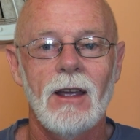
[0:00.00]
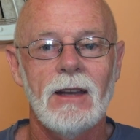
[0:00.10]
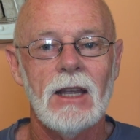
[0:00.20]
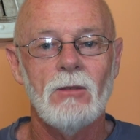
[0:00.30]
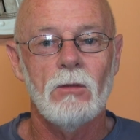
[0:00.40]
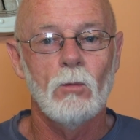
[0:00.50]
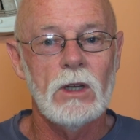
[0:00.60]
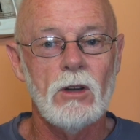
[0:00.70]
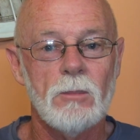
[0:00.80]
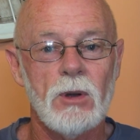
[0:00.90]
Now,
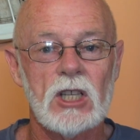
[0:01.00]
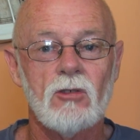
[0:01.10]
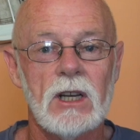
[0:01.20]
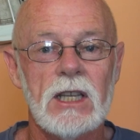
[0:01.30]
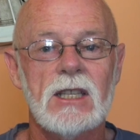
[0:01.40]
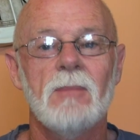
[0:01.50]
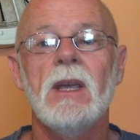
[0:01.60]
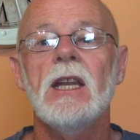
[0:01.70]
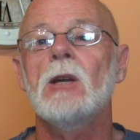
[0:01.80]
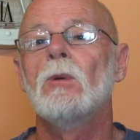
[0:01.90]
we do the press release, the
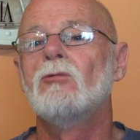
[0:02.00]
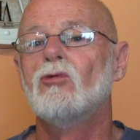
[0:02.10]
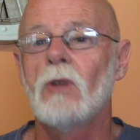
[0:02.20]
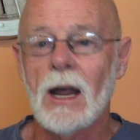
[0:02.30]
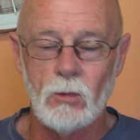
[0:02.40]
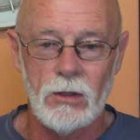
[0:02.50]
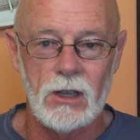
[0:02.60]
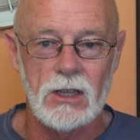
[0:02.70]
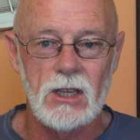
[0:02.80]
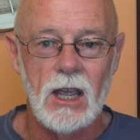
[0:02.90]
media will run with
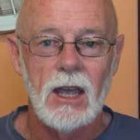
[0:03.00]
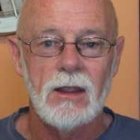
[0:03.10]
this.